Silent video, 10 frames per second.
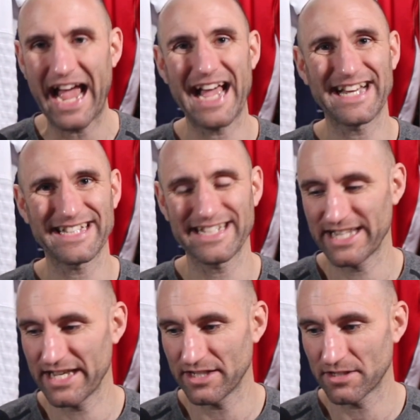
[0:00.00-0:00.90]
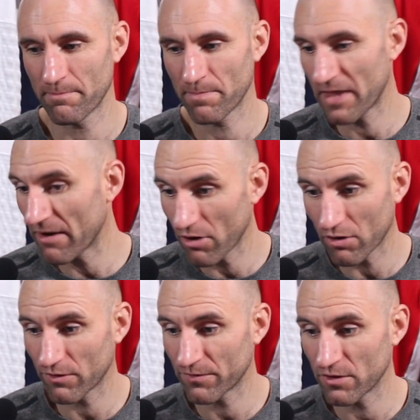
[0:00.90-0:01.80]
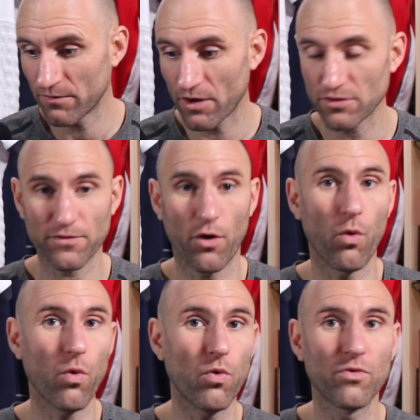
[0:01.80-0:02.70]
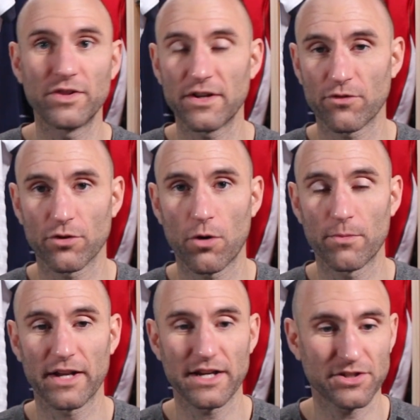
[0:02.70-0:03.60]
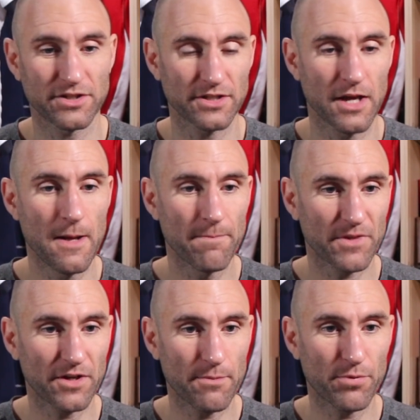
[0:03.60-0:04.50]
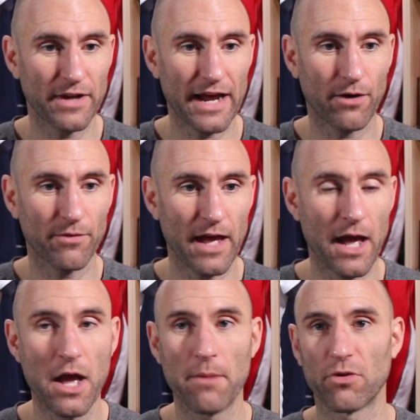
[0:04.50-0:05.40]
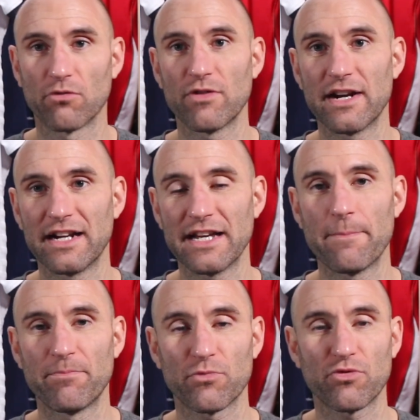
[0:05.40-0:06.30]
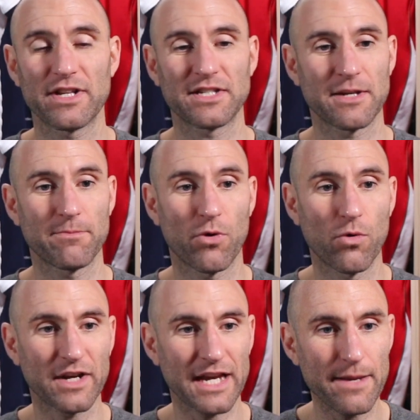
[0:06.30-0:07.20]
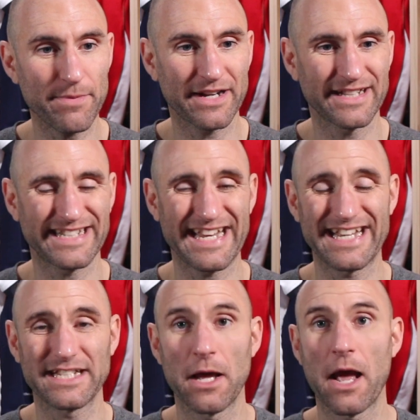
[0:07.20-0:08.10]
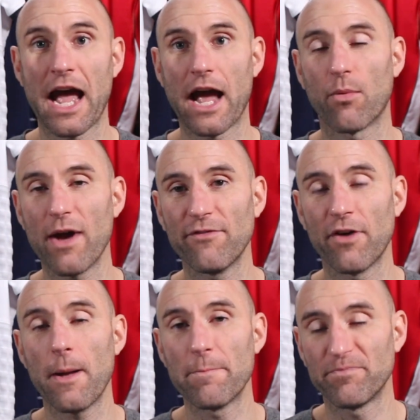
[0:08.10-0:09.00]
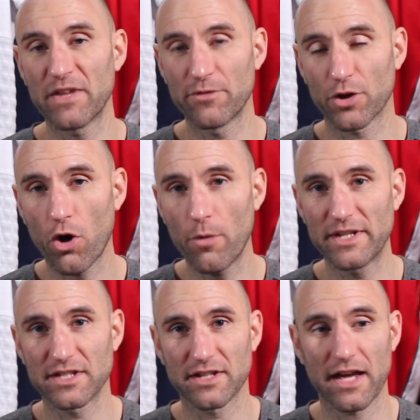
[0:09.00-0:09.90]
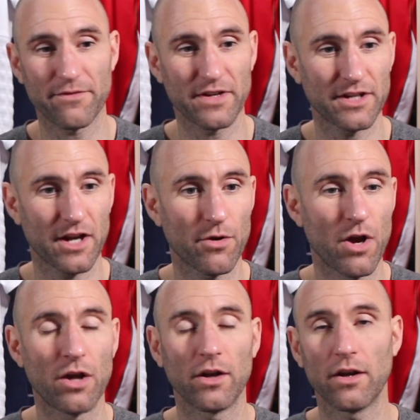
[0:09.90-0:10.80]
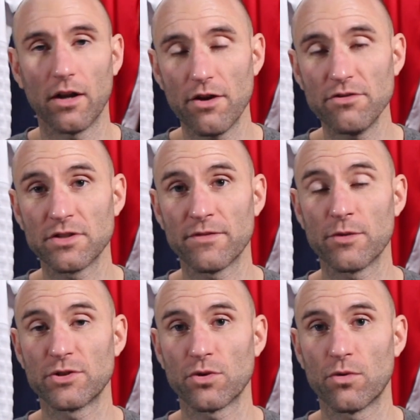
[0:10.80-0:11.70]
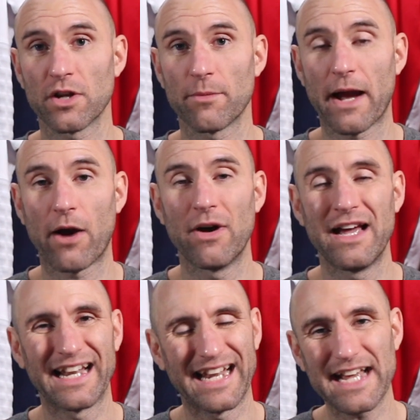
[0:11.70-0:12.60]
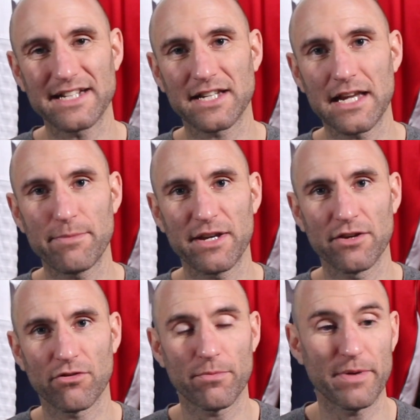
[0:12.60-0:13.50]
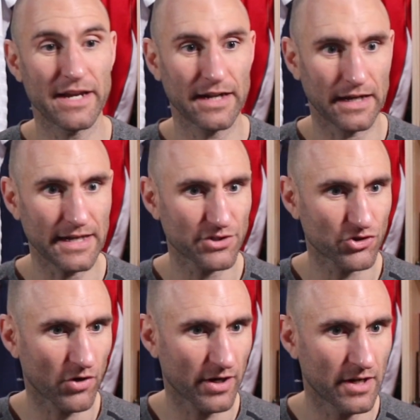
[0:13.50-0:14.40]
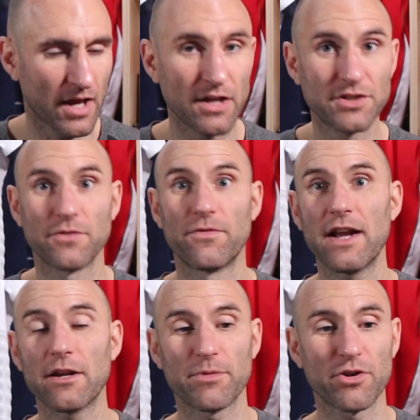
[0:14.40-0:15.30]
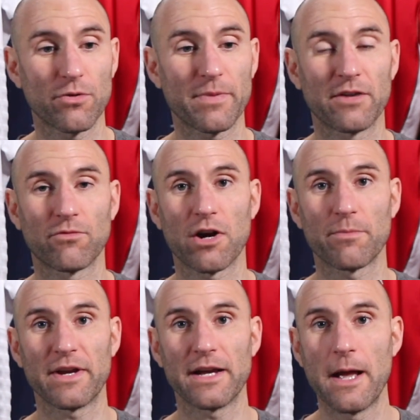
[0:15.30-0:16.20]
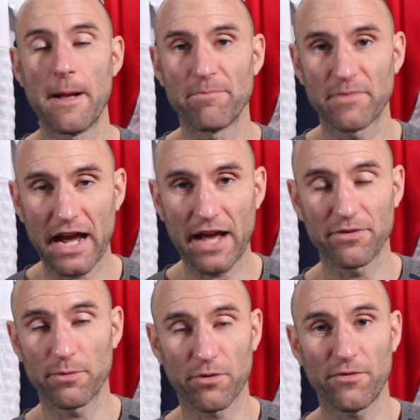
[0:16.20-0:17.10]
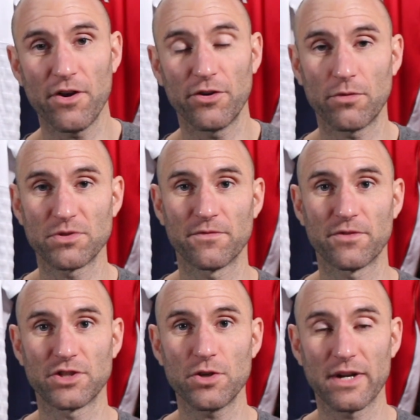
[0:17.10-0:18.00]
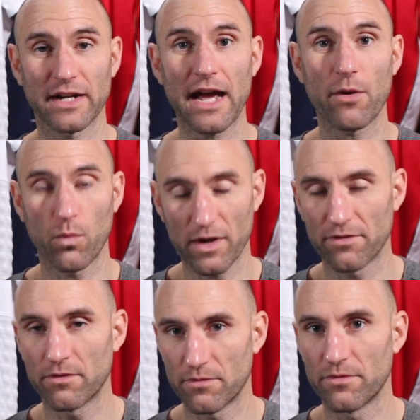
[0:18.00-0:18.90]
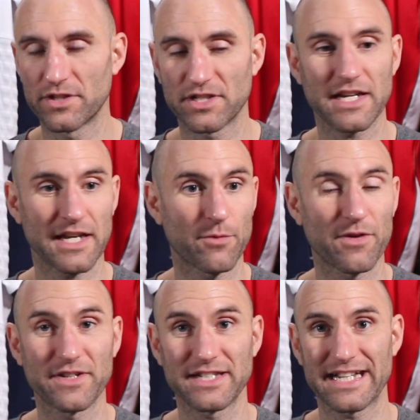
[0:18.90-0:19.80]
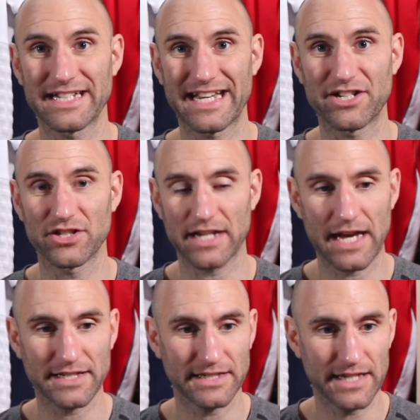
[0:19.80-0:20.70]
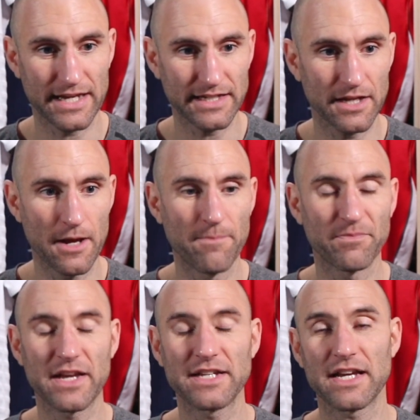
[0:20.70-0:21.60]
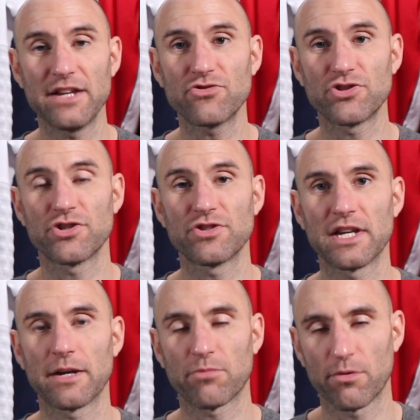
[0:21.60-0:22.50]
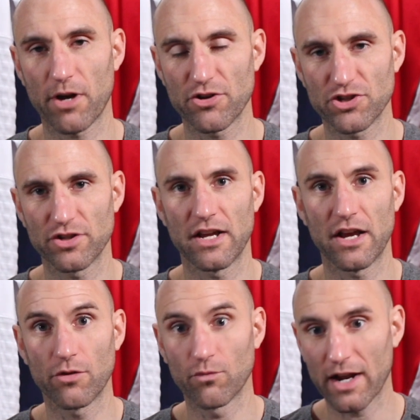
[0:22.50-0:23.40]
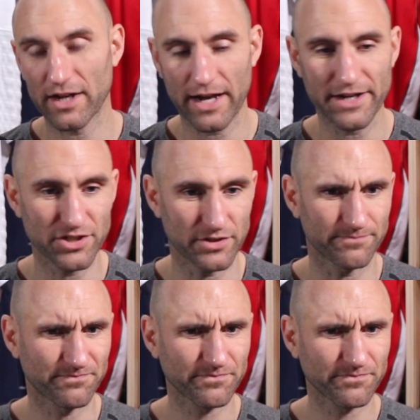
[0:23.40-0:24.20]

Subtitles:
as it is. There are a few votes for all the different combinations that I put out there, but really, pretty simple, keep it as is. However, in the comments to that video, loads of you were talking about, let's keep it European, let's try and develop European rugby. And the preferred option for doing that, with the sticking with the Six Nations as it is introducing promotion and relegation.